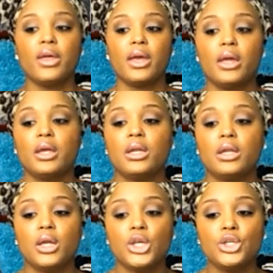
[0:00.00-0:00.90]

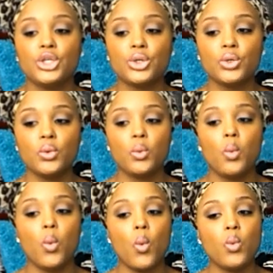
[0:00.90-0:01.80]
then
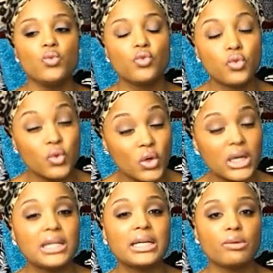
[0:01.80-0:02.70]
you
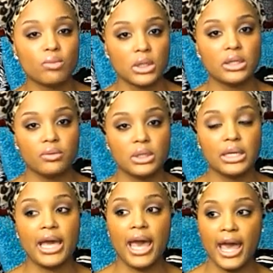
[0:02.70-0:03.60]
really, really,
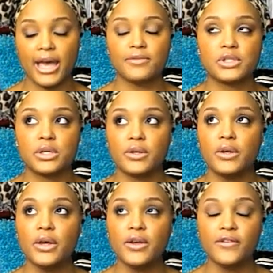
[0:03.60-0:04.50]
really have
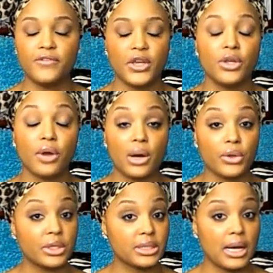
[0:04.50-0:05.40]
to figure
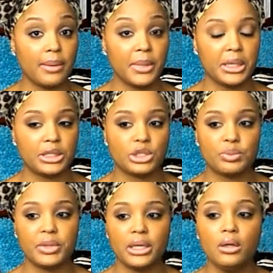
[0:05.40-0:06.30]
out your time
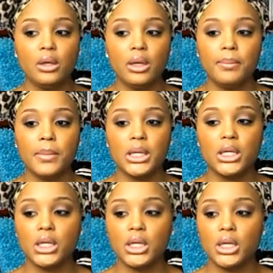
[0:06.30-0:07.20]
management
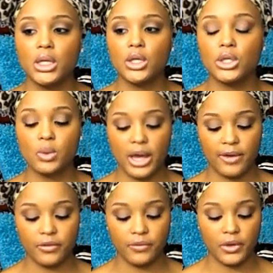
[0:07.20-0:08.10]
meaning you
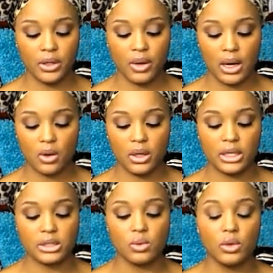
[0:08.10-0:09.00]
have to figure out
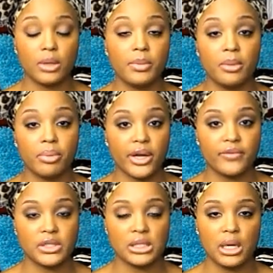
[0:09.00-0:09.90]
it's going to be
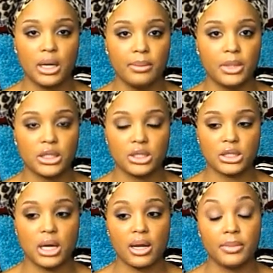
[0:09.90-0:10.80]
breakfast time
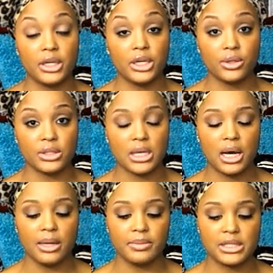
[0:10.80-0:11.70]
lunchtime dinner
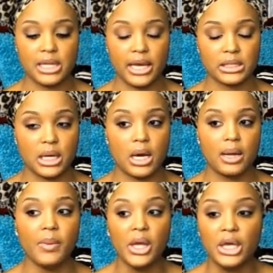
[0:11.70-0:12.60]
time snack
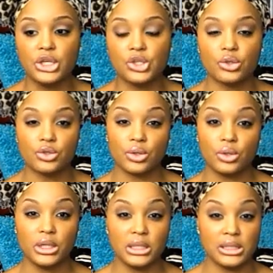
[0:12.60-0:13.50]
time children
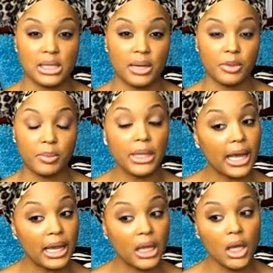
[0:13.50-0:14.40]
going to need time to
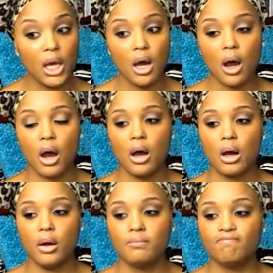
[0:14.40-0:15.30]
play
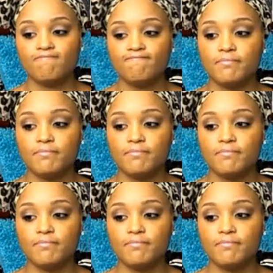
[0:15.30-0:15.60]
um